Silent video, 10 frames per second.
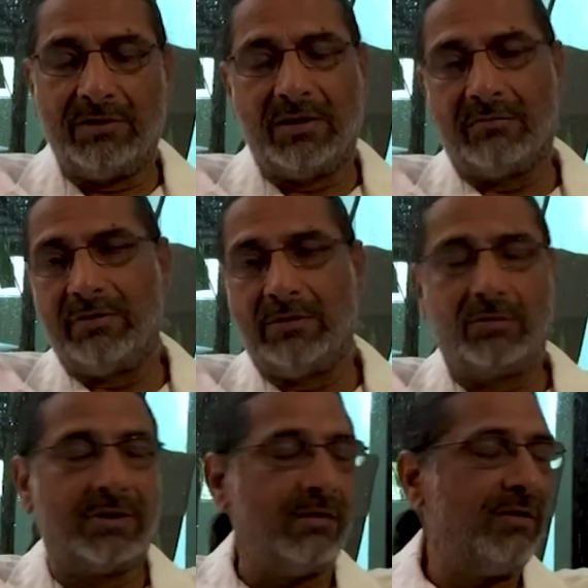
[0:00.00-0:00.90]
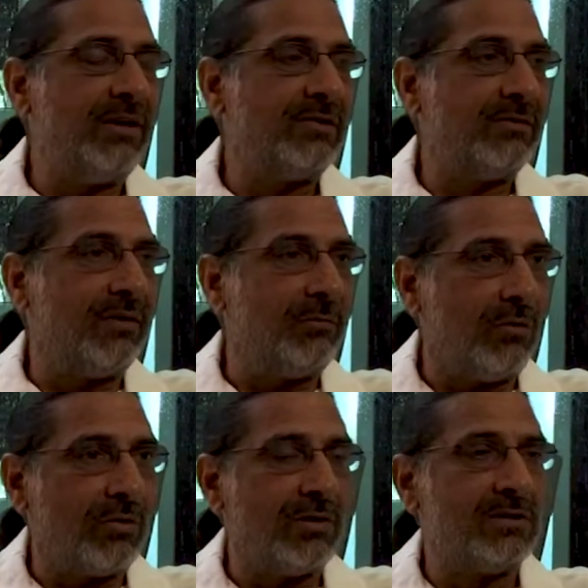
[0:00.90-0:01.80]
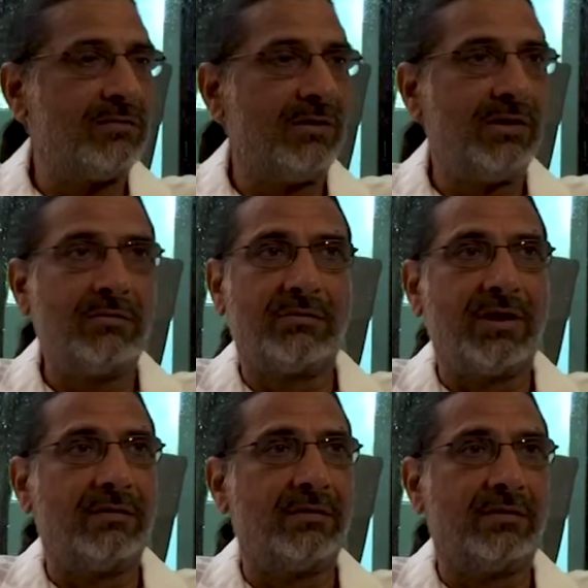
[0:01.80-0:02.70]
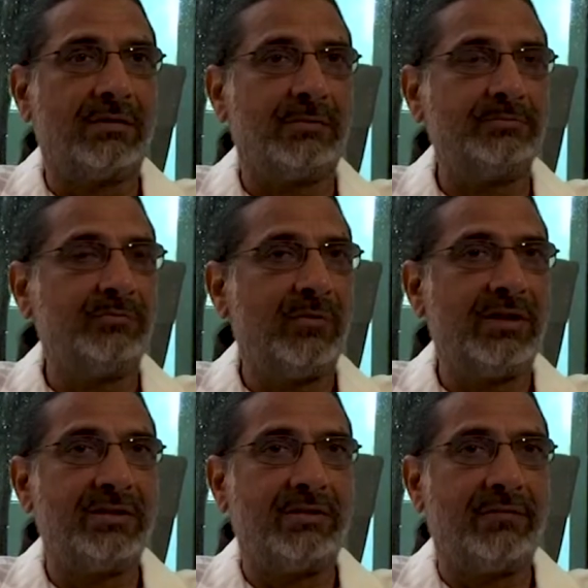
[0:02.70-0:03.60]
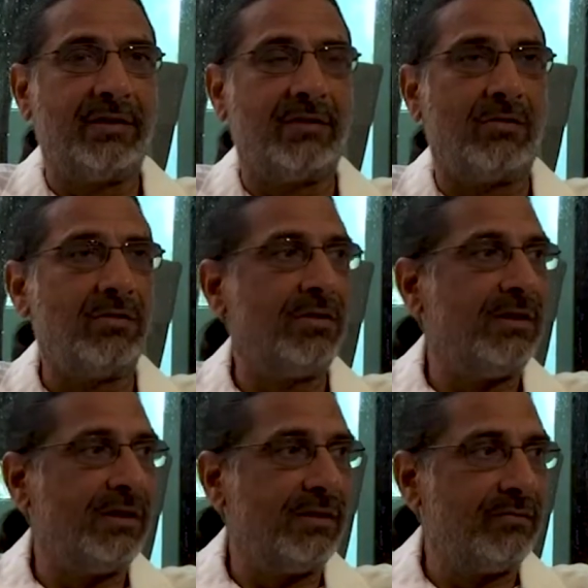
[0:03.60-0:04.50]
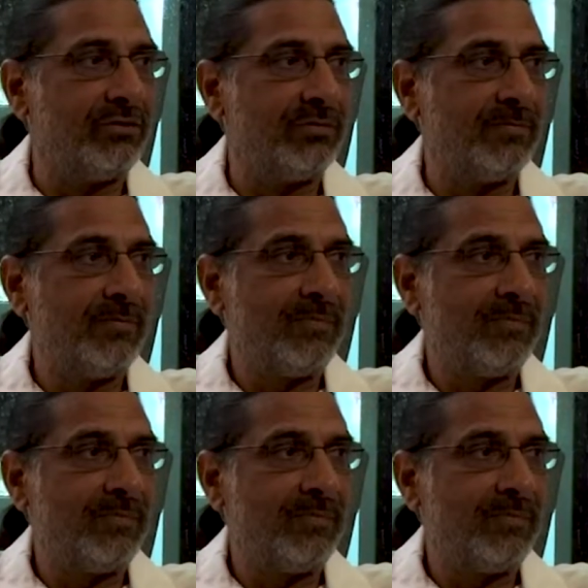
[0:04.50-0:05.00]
We looked at various different models, we looked at various different alternatives,